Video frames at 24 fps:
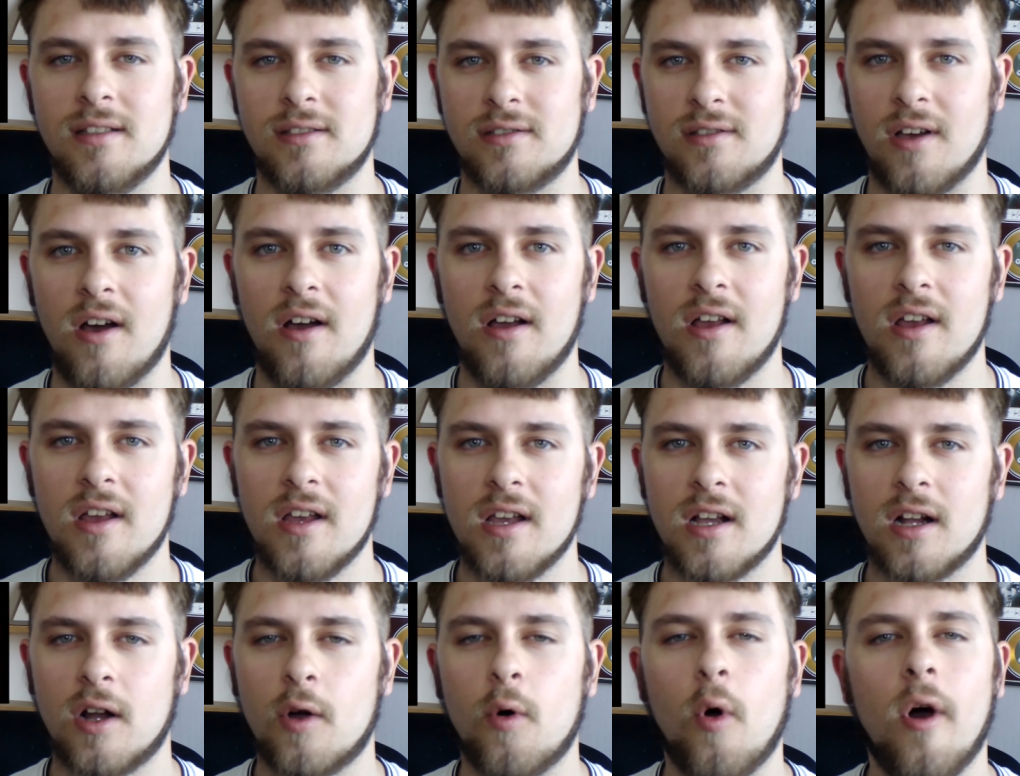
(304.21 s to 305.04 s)
it's got
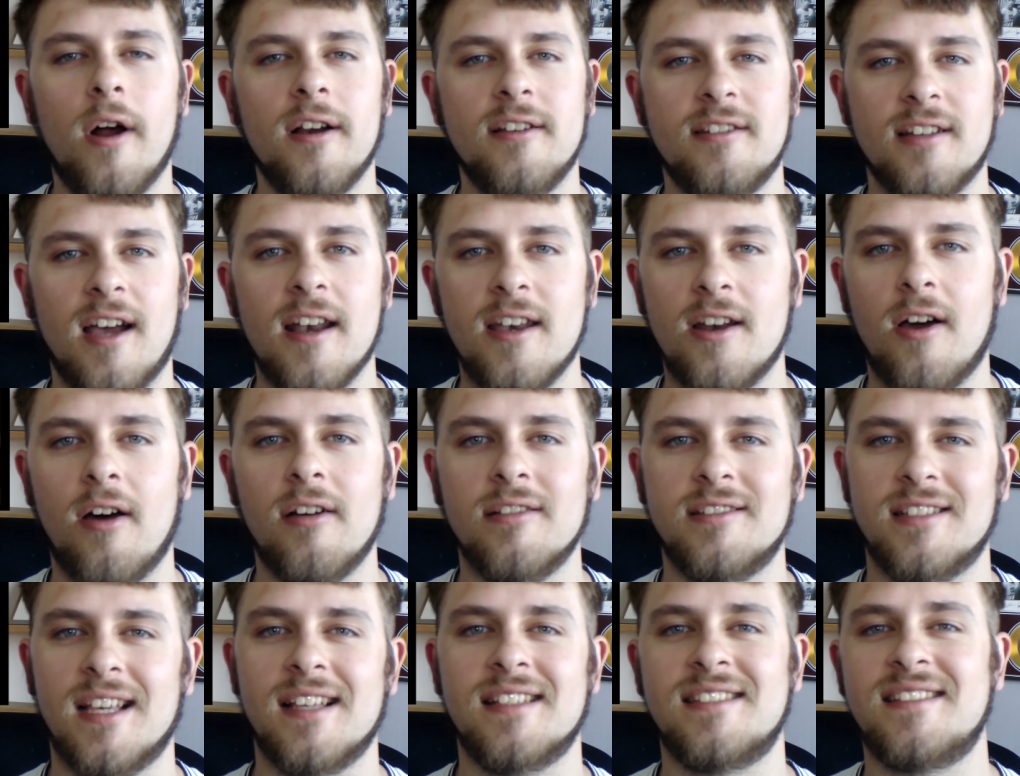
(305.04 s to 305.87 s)
quite a
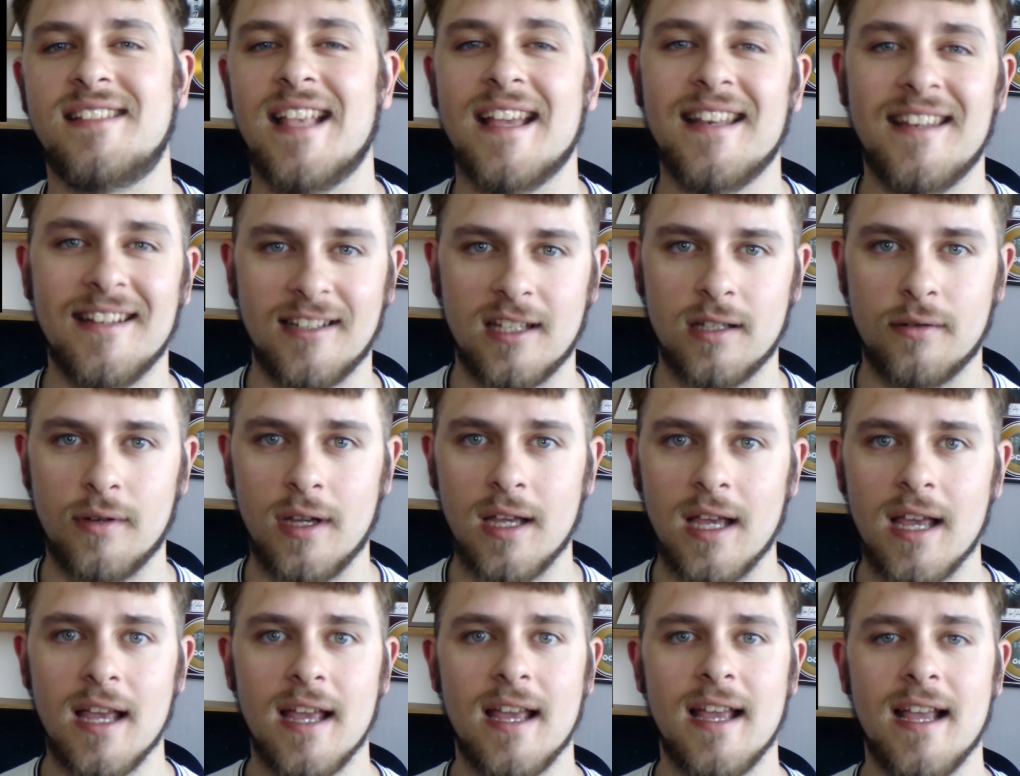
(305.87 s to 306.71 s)
nice aesthetic to
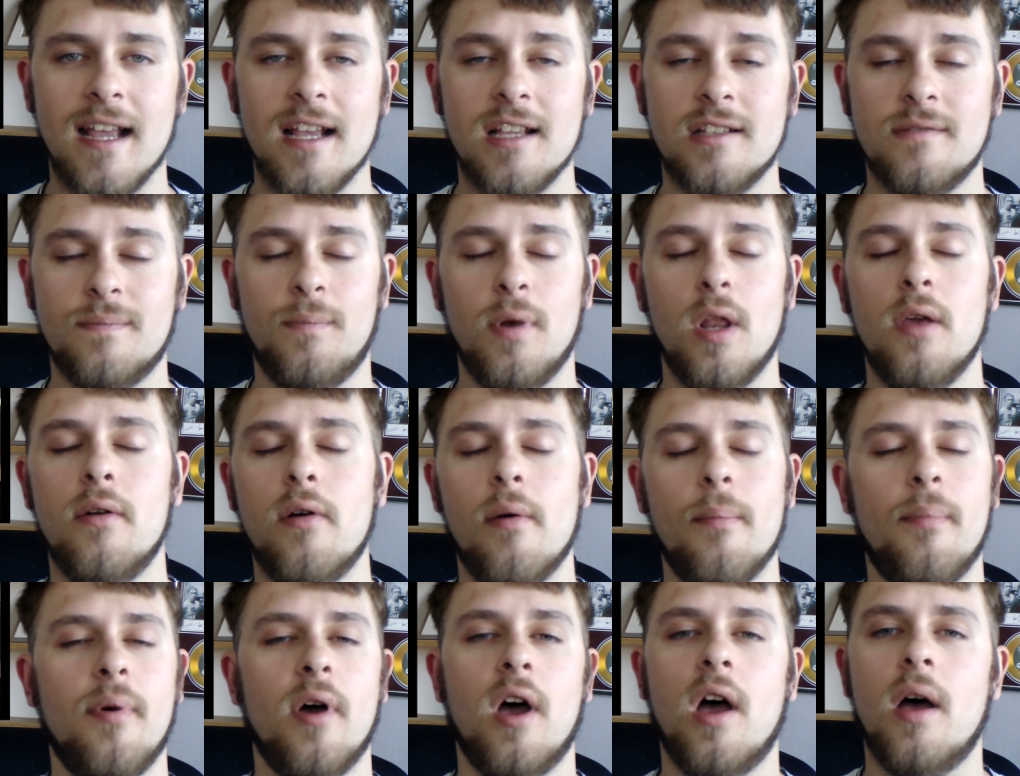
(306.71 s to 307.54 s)
it. It's
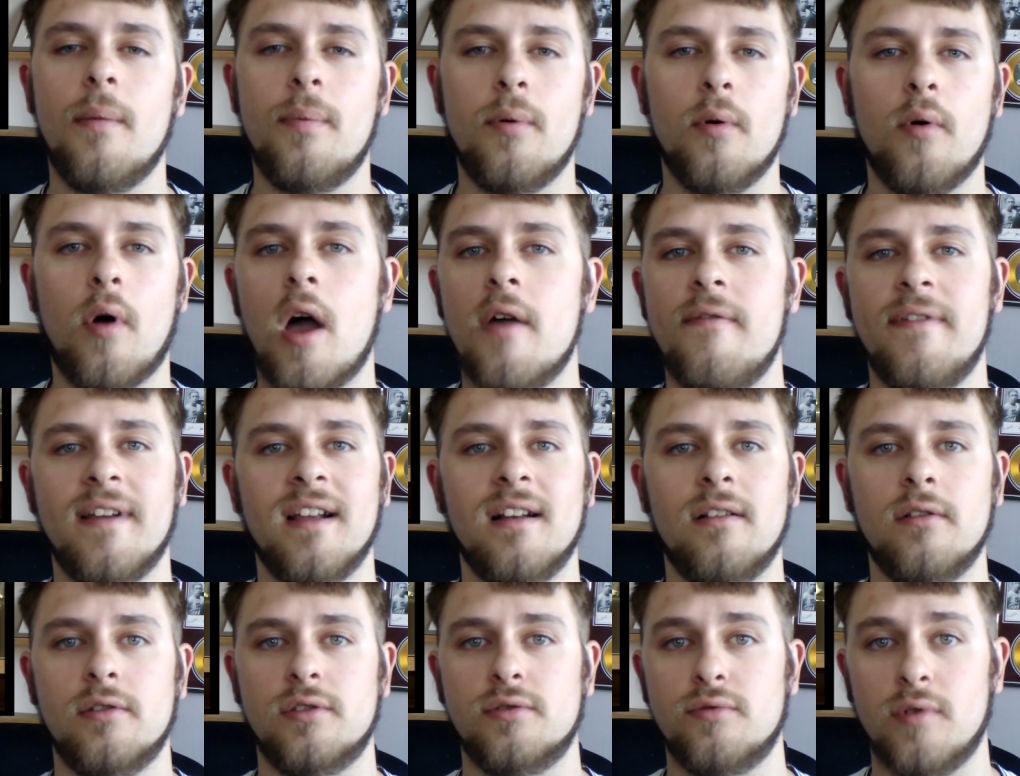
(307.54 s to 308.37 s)
blue and purple. I
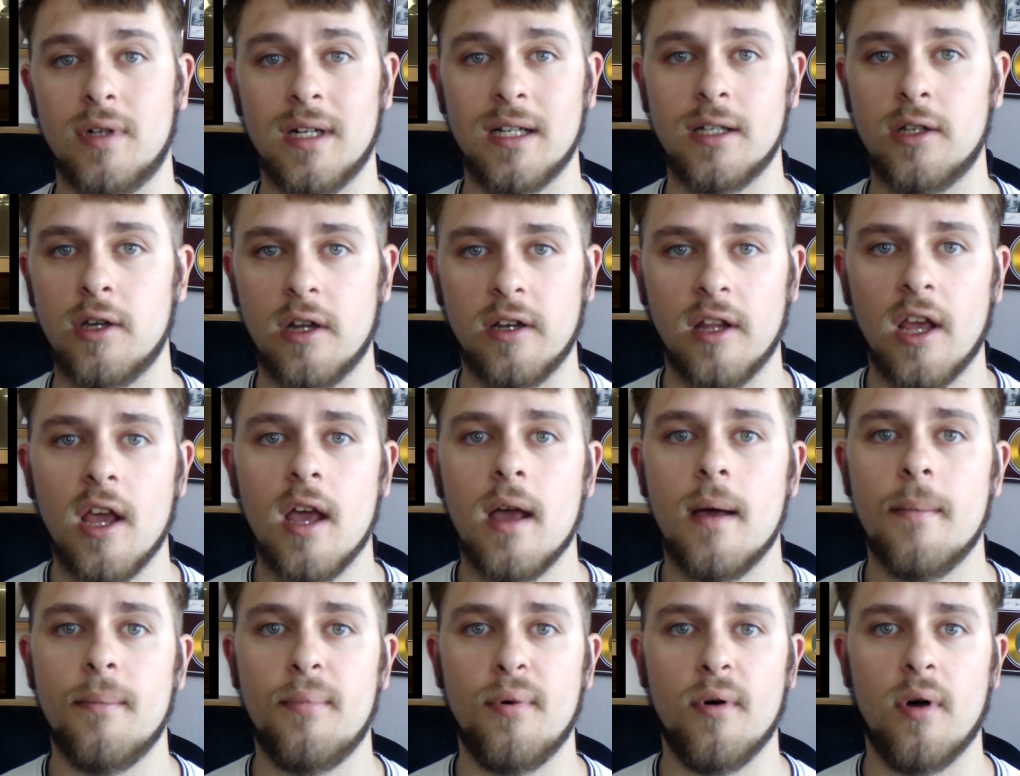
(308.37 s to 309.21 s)
think it looks really good,
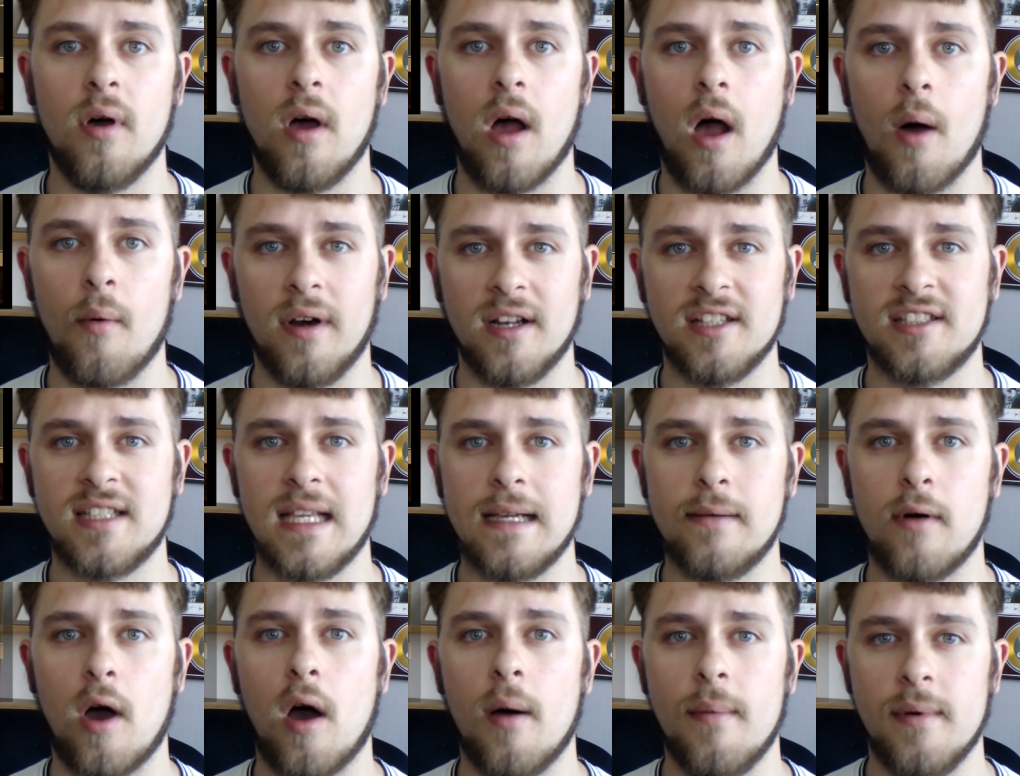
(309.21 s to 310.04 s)
but I want to
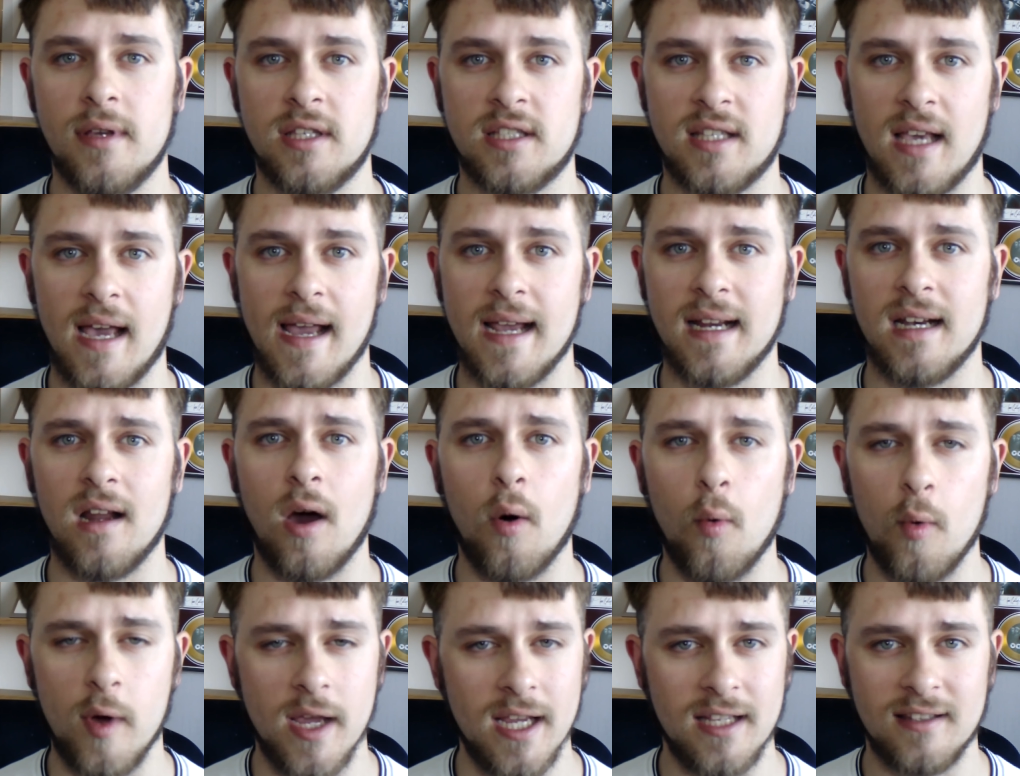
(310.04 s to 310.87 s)
see what I'll be saying
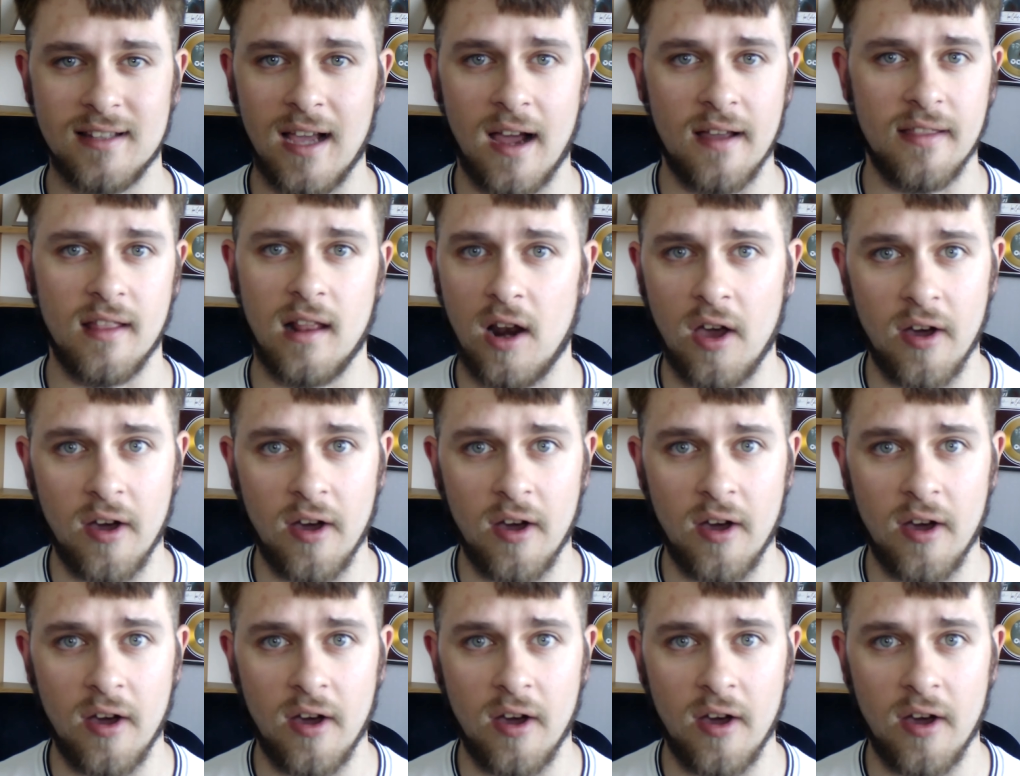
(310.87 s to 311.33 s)
a week down the